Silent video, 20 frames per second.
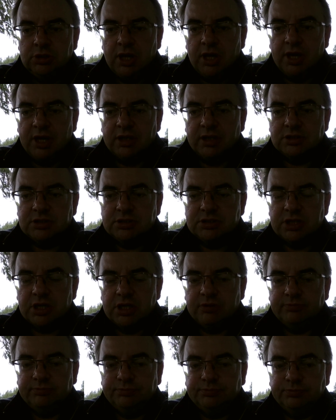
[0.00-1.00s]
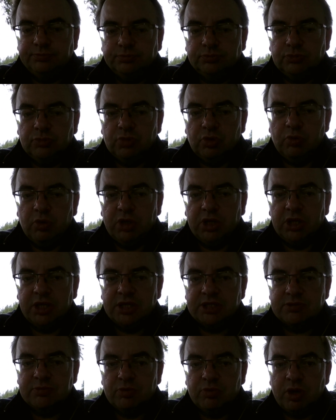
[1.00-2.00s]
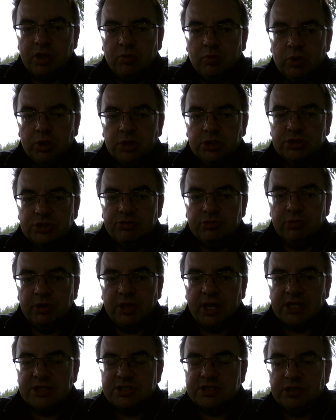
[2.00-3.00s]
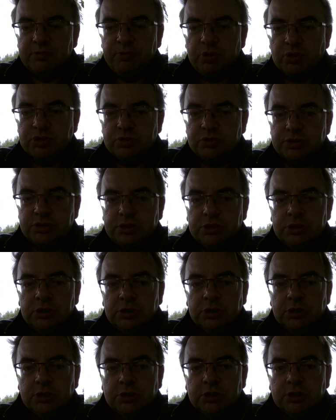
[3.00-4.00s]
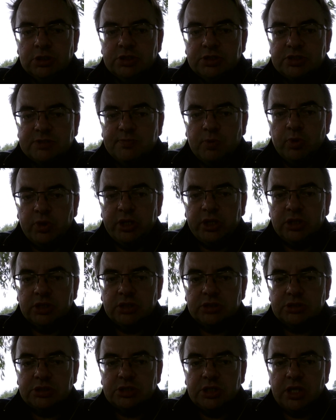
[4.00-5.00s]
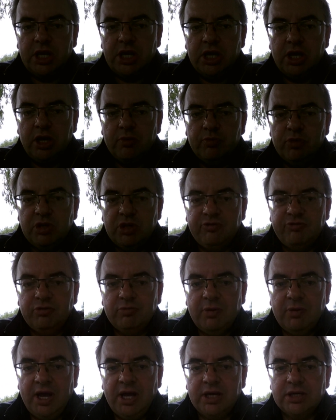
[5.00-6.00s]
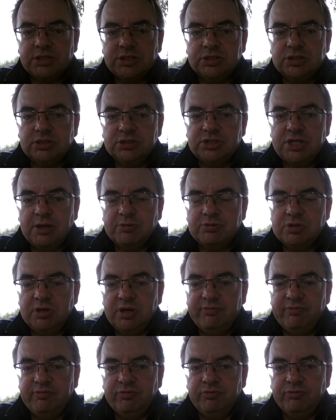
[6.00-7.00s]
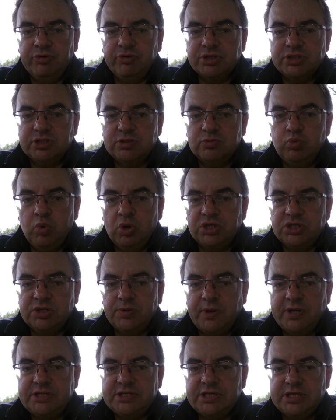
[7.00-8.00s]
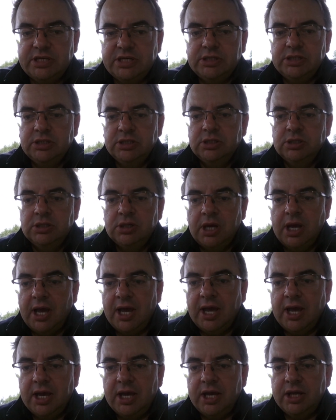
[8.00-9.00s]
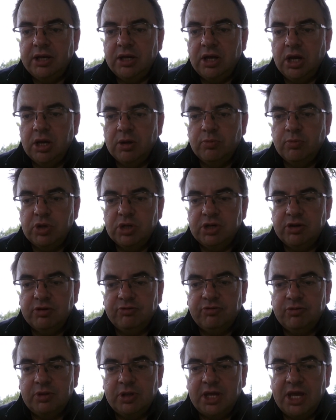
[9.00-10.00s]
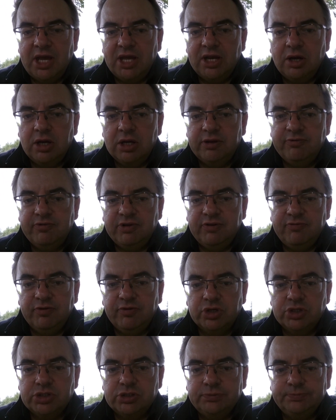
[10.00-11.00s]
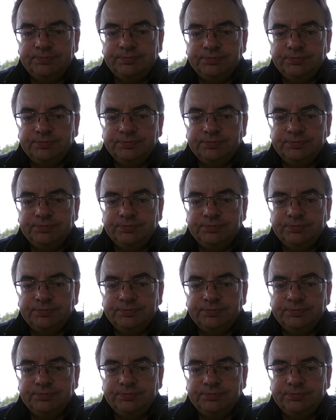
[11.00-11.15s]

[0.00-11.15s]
and um, we're going to hear some great words from the Acts of the Apostles. This morning, today I'm reading from Acts chapter eleven verses one to eighteen, and I'm reading for the N I V version,